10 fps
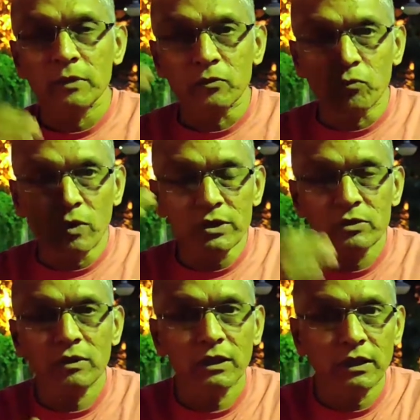But once
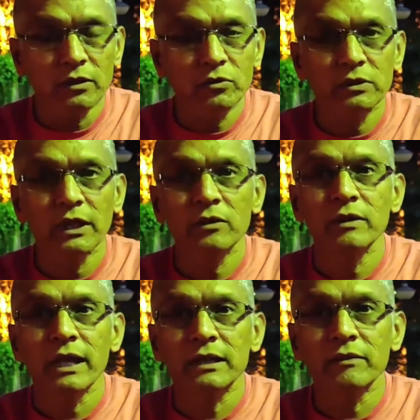you are into
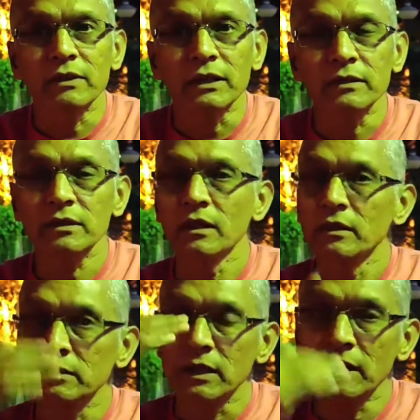day-to-day activities,
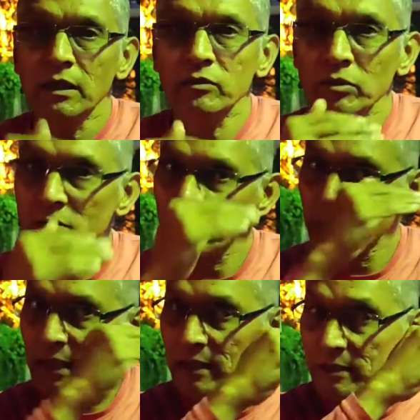then also you have to
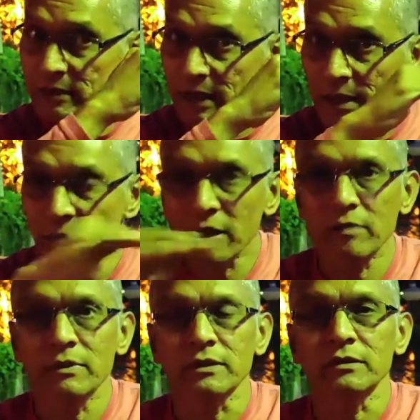carry the same
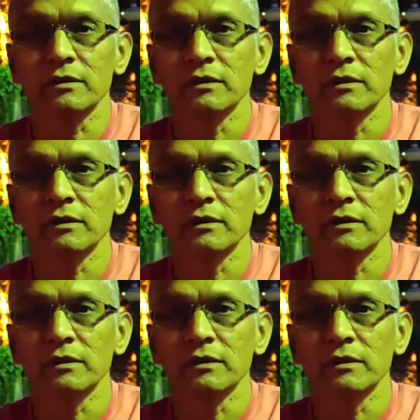calmness.